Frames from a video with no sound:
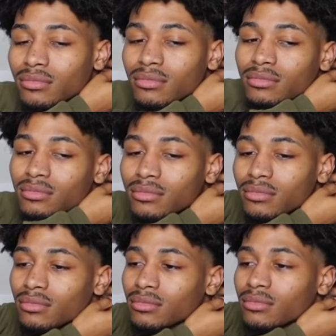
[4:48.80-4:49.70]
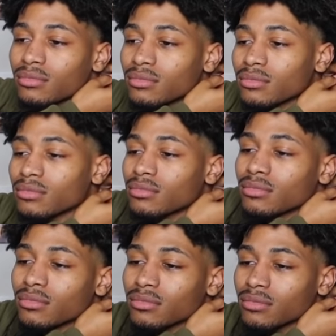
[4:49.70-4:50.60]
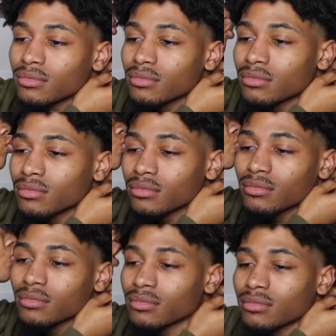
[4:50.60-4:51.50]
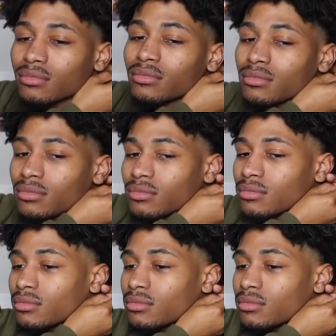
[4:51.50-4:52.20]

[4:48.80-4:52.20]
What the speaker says: (silent)